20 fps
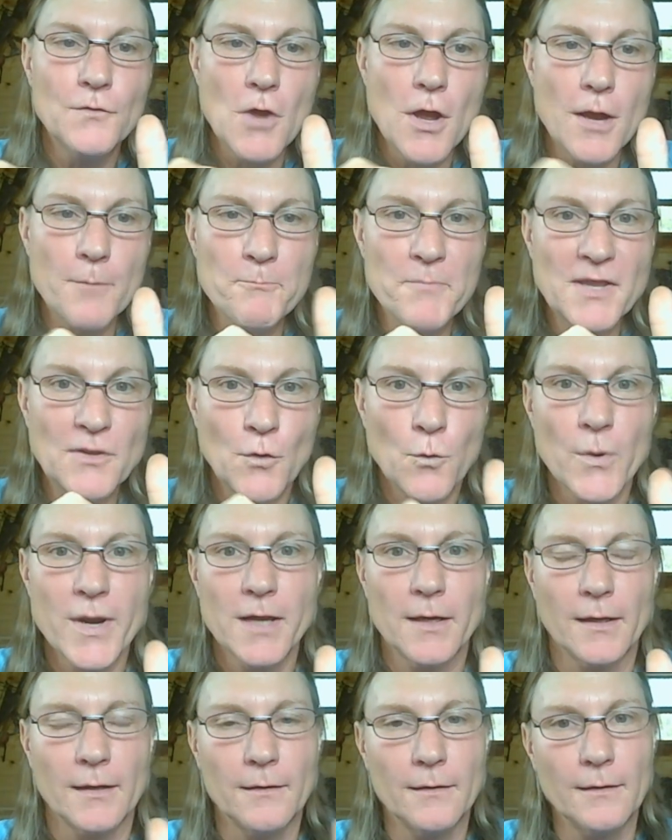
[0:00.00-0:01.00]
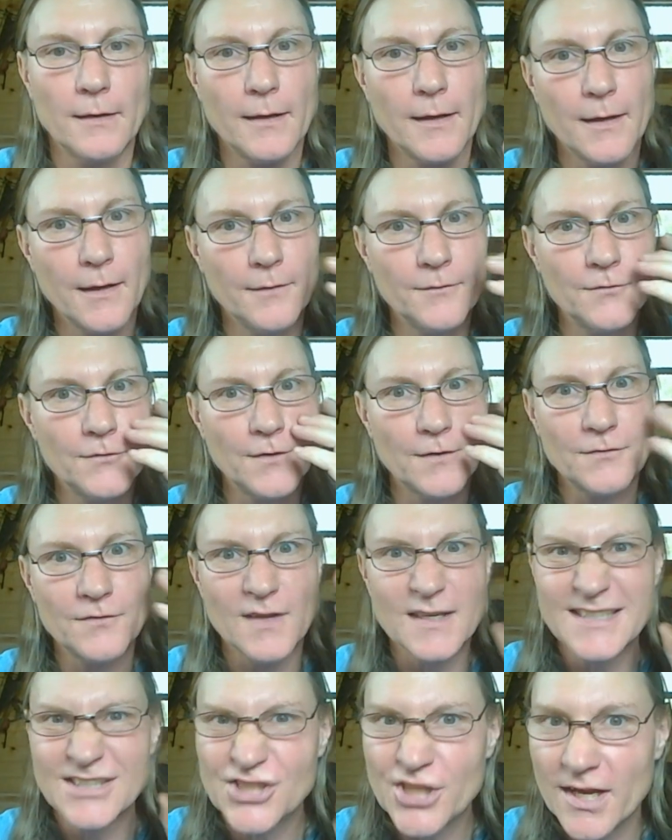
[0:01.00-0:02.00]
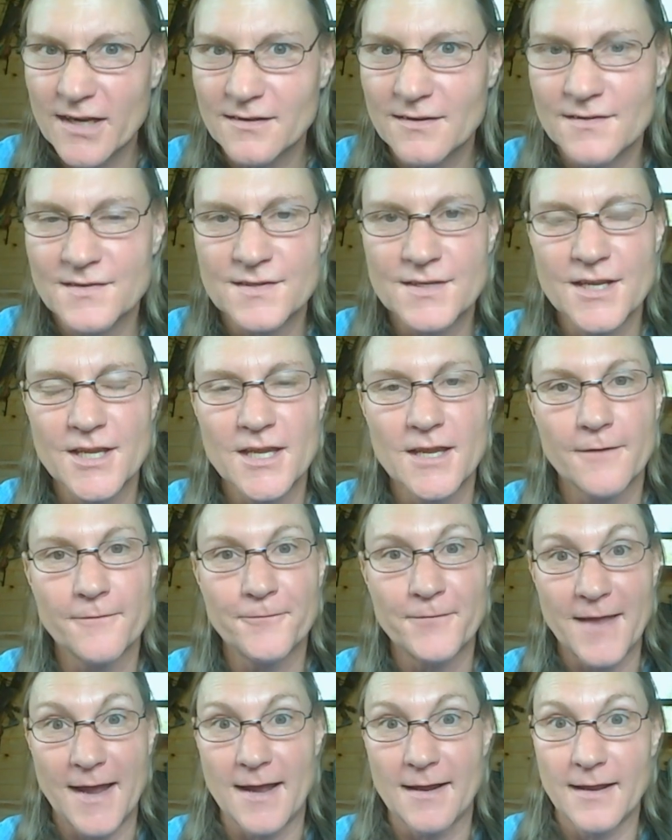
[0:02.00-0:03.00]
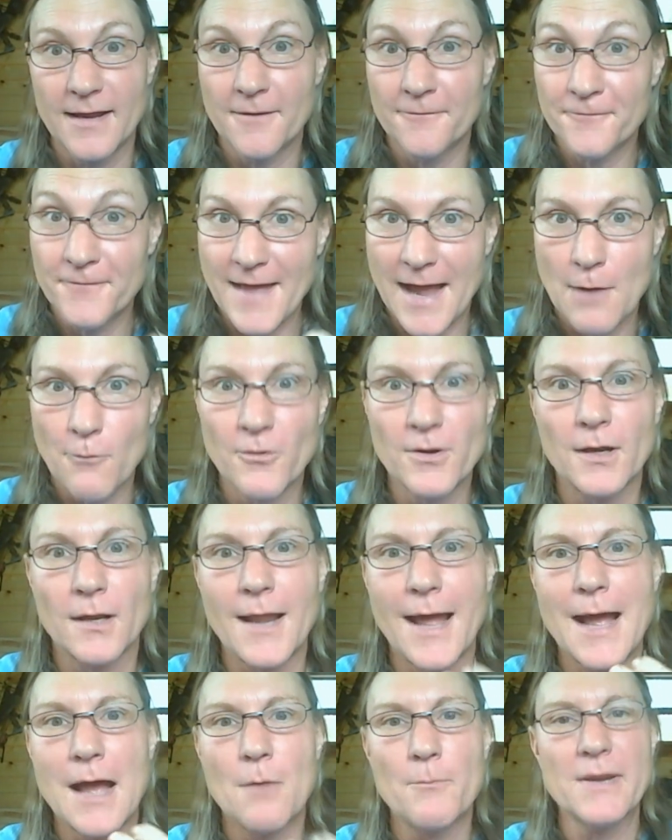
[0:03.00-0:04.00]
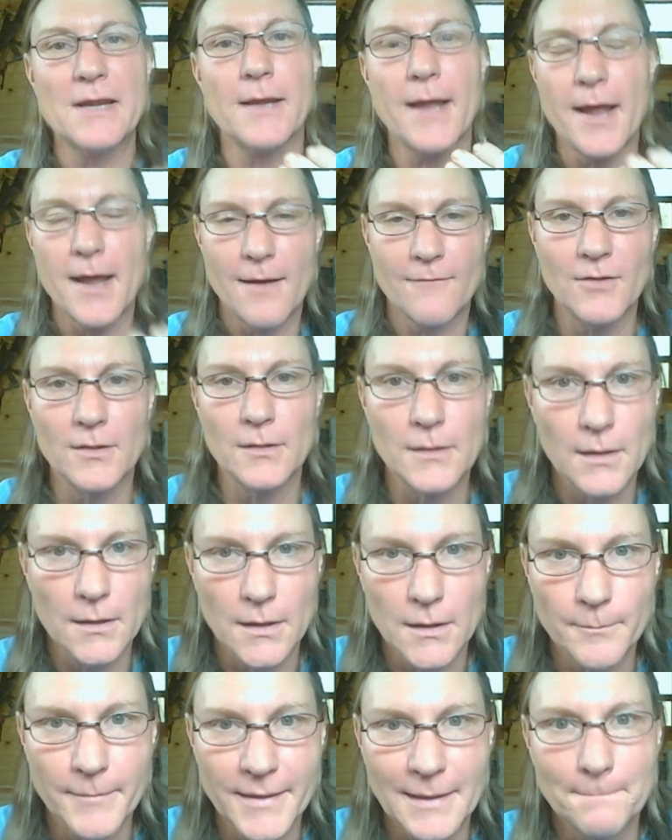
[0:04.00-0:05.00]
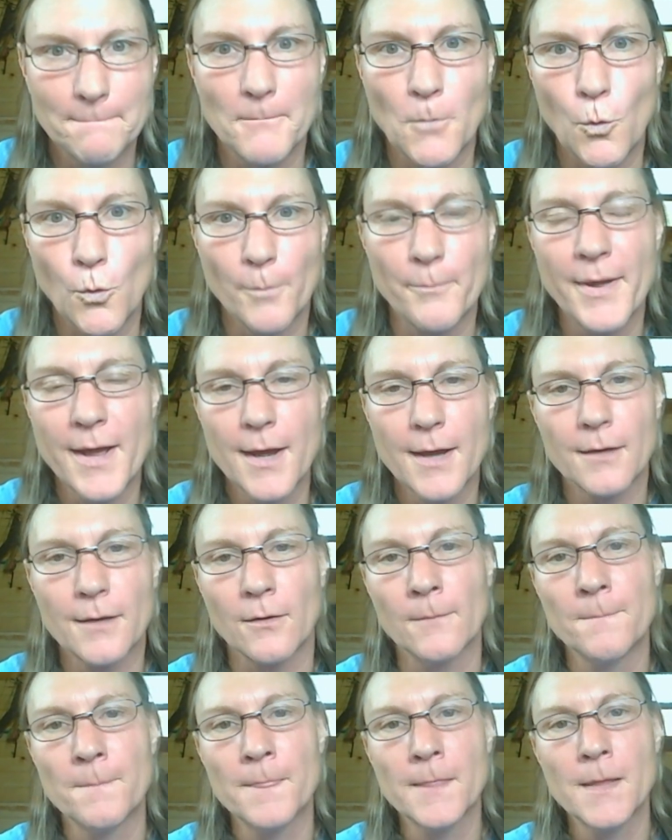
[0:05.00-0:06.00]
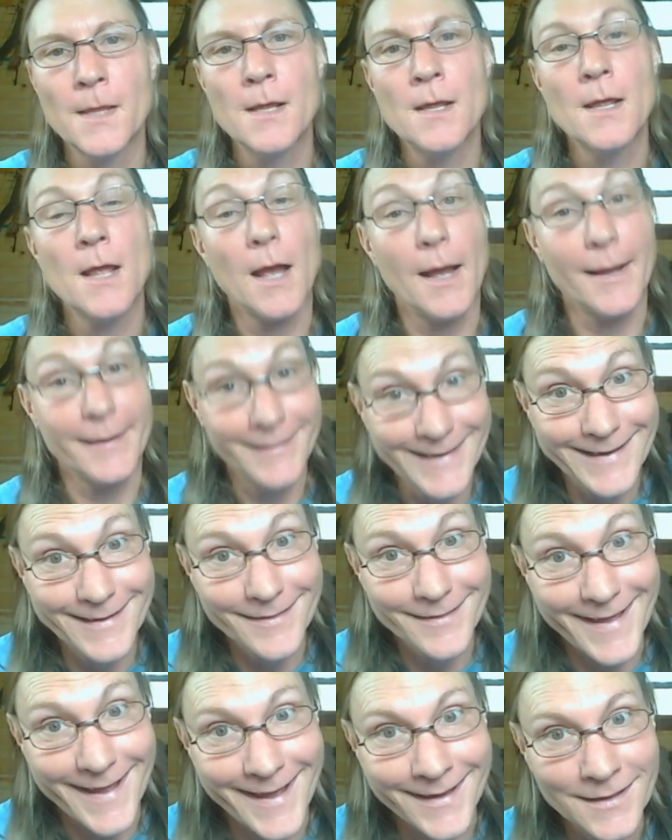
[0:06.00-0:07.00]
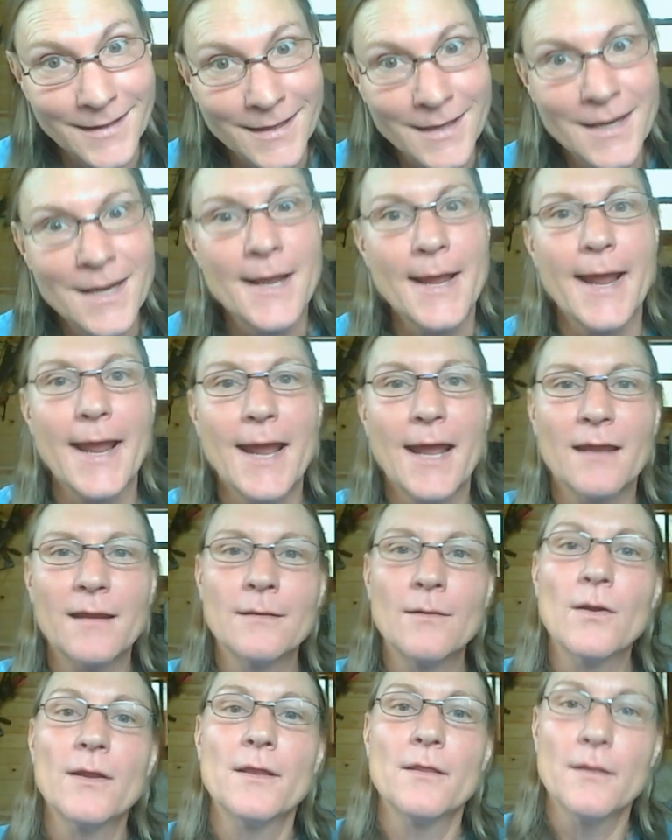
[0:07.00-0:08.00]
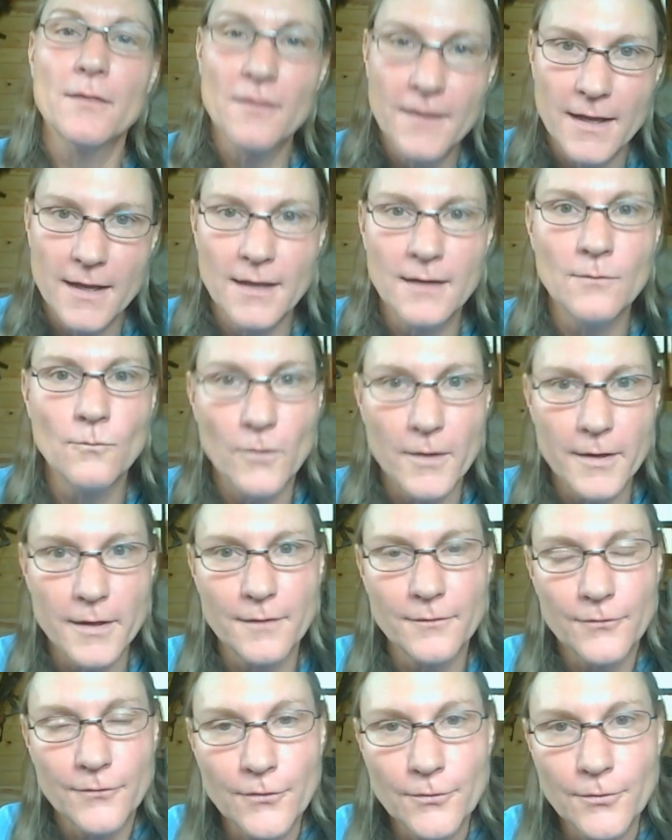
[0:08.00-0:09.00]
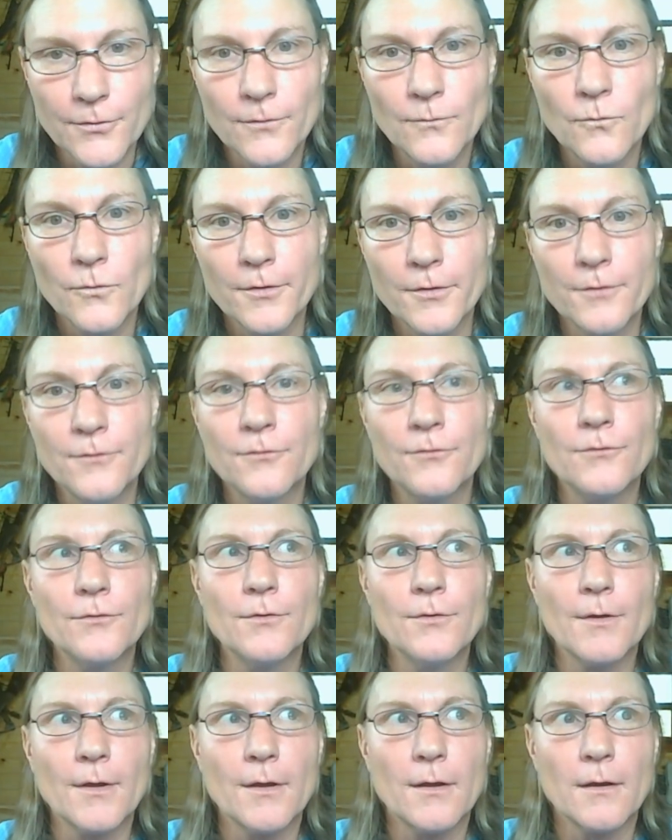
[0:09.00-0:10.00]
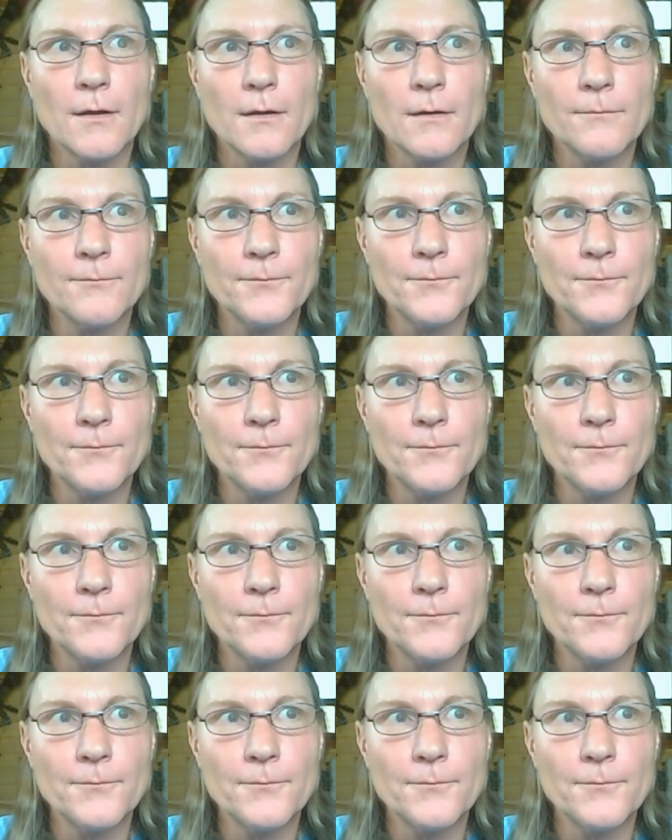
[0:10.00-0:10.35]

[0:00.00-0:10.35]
uh, between it as just a check to see if that if that would allow me to have a little bit more pedal I did that and then what ensued was uh,